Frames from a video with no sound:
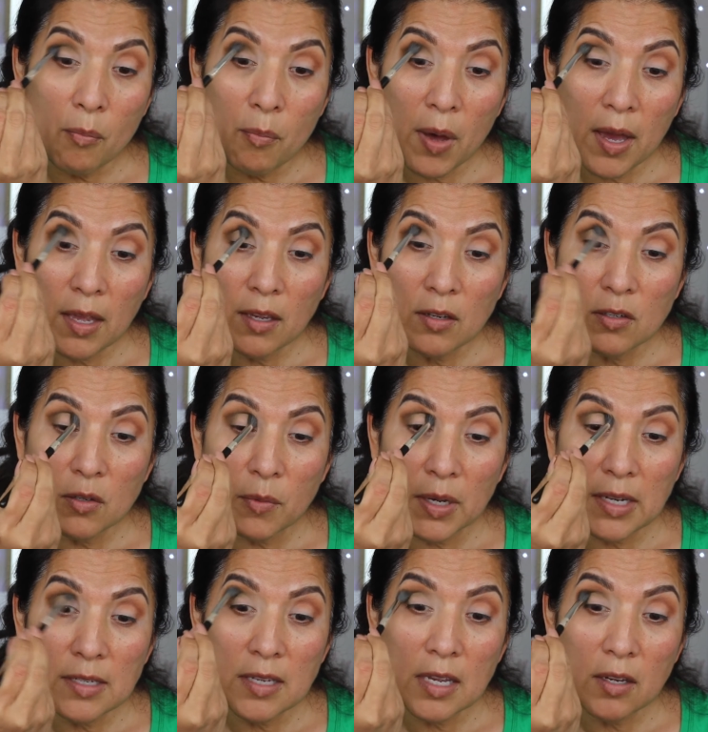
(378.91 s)
But you do want
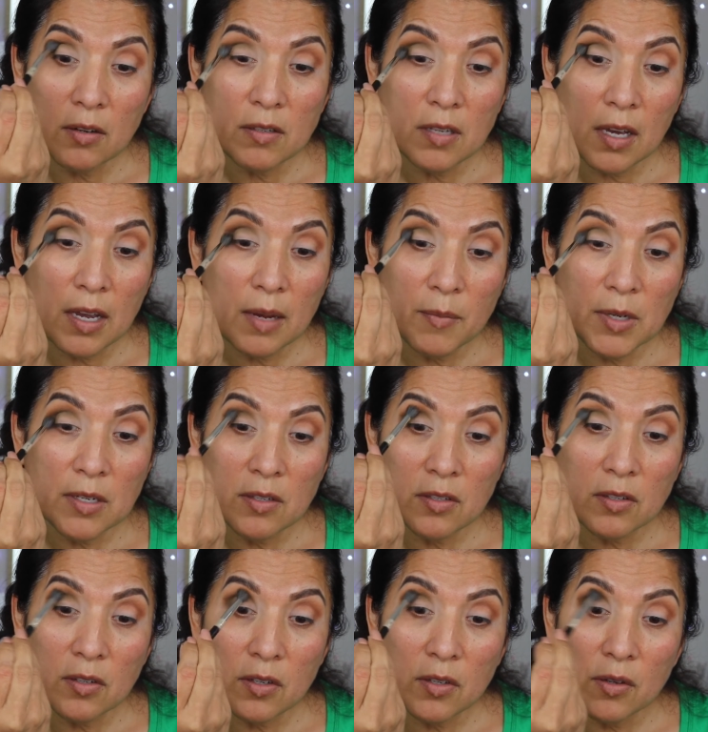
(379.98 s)
to take your time and
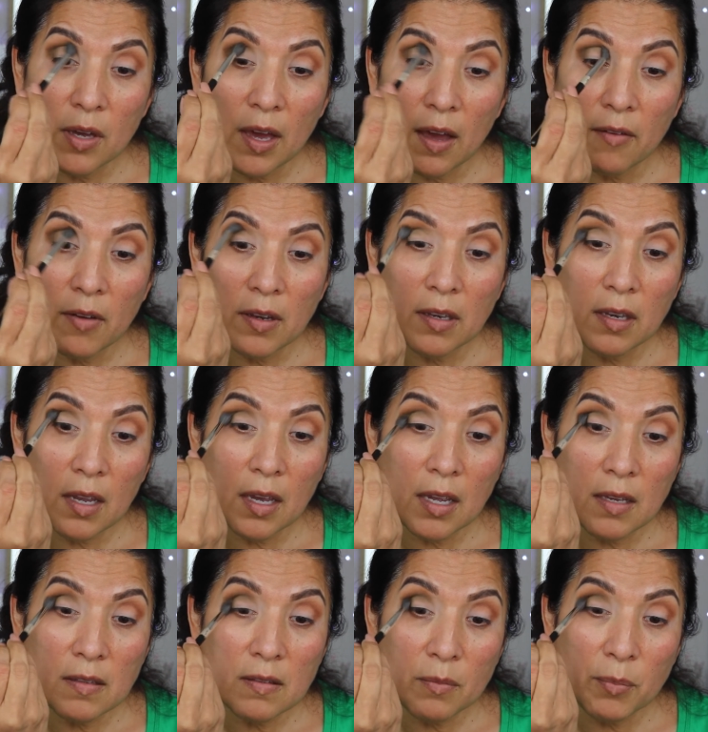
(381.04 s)
ensure you have a
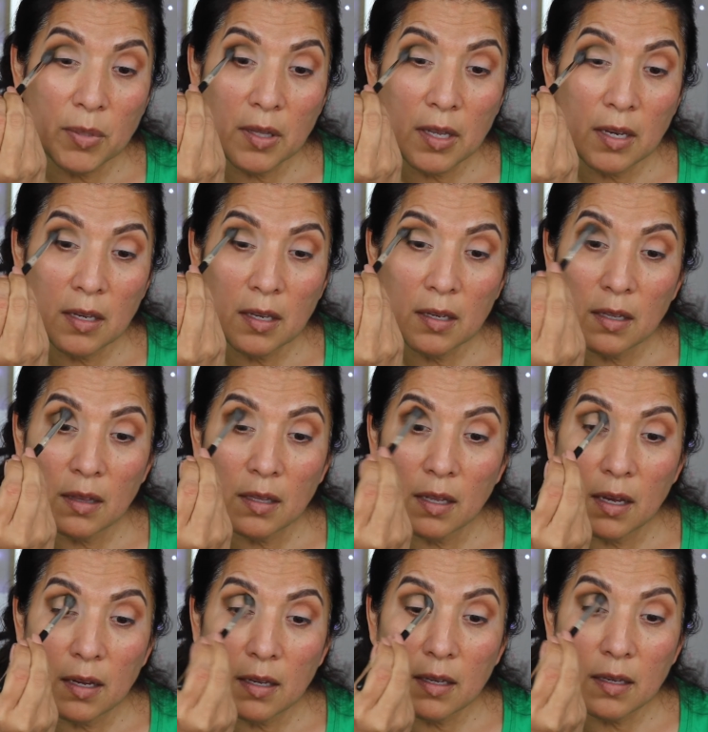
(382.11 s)
nice blended look.